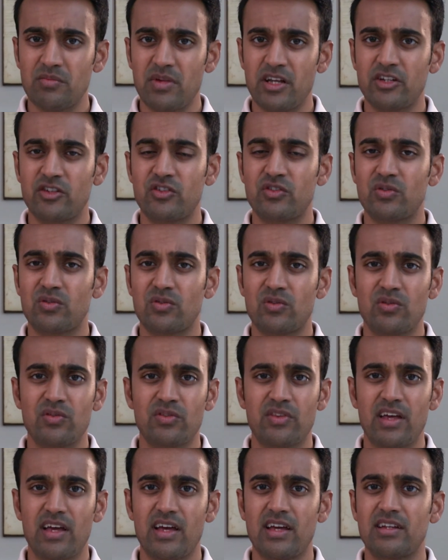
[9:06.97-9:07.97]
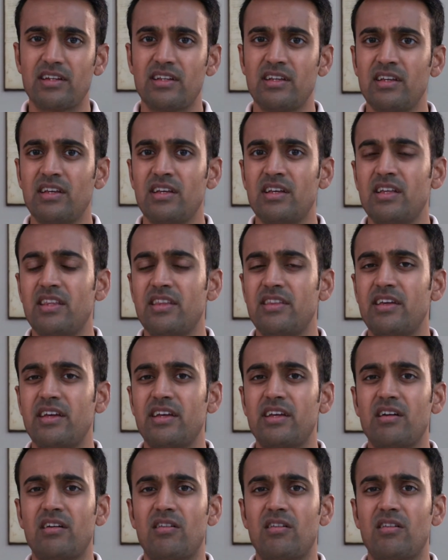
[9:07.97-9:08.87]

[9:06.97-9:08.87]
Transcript: make sure that they